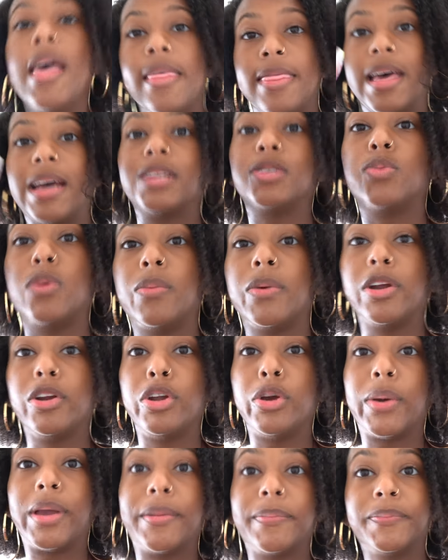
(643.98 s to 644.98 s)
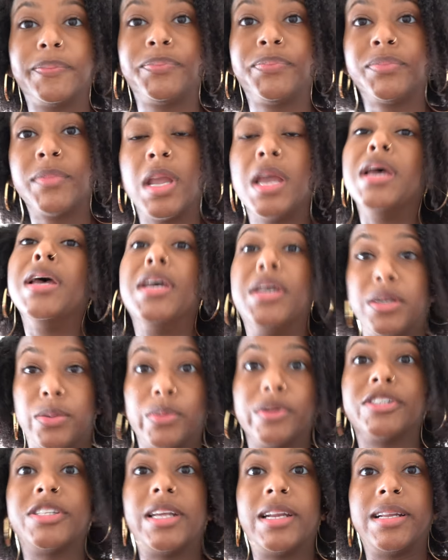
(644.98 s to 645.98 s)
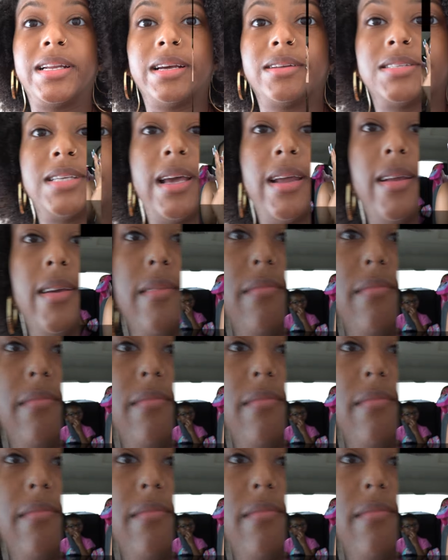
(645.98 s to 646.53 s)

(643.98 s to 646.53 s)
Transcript: That is what we're doing. We're sitting downside.